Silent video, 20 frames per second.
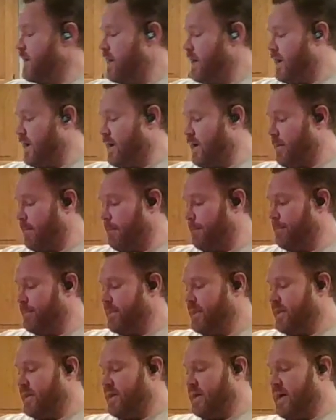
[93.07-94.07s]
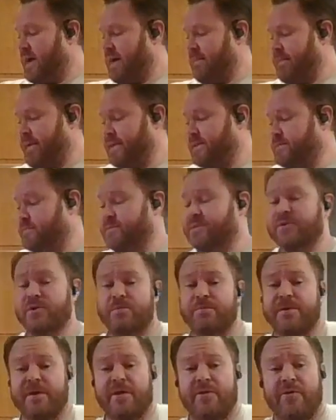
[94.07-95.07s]
Um, I made some
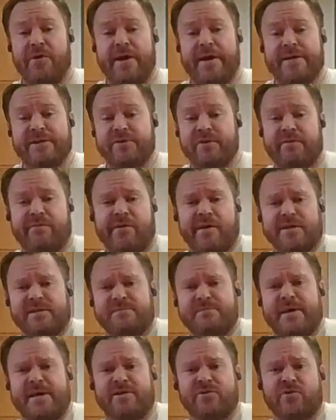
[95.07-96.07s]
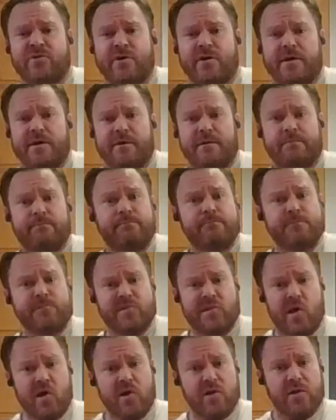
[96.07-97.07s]
soup the other day, so I've got some extra
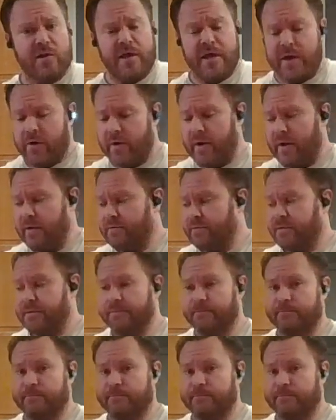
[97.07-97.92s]
stock lying around.